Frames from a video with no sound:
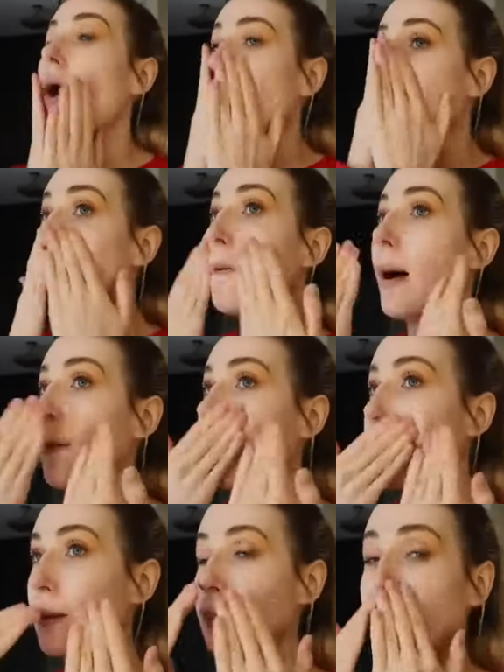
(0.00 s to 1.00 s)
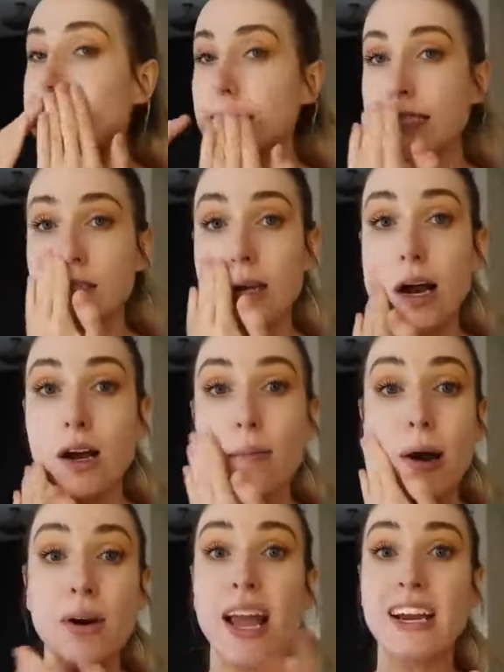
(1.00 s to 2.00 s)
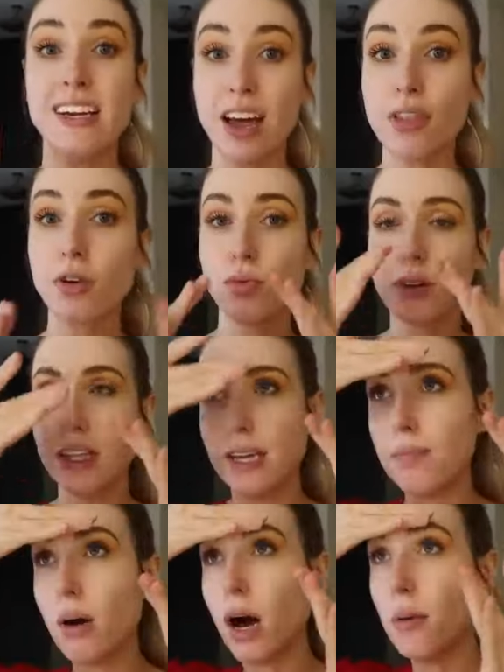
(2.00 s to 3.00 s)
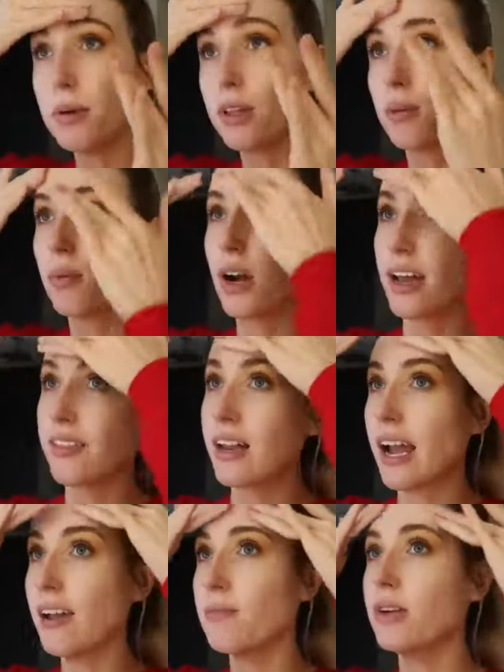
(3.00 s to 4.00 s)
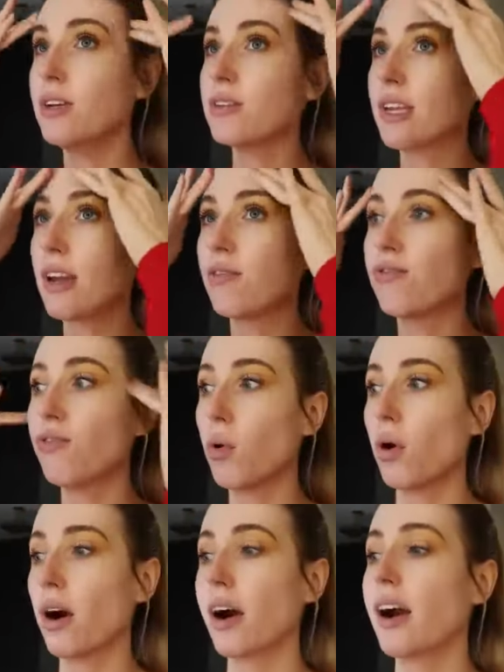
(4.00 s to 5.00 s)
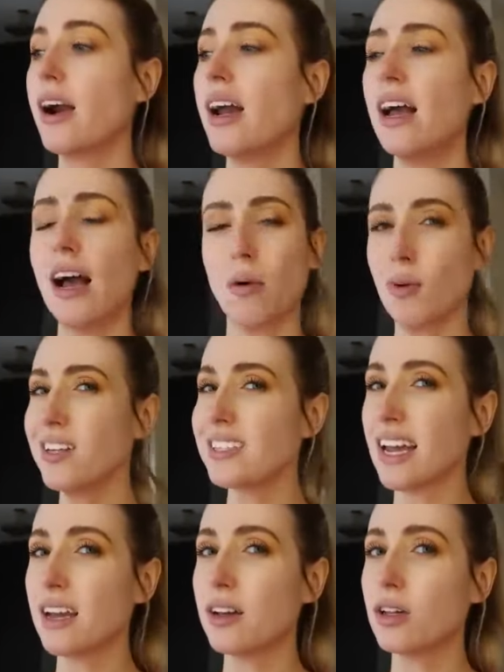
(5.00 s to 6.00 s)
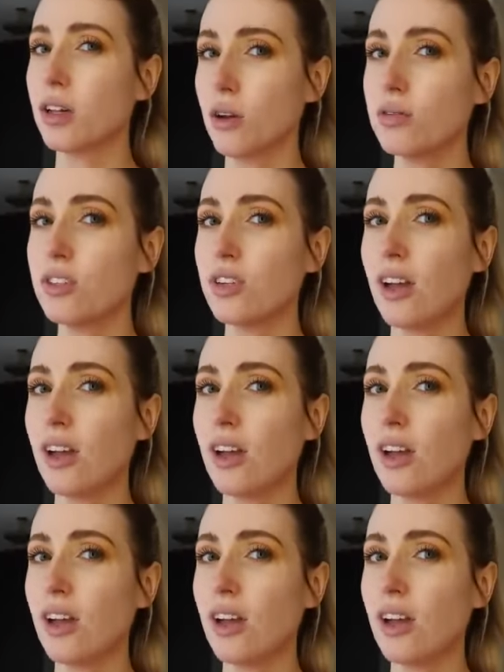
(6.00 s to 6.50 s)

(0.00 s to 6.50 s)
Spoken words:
And while we do this, let's talk about another really popular product that I have been using for, I want to say close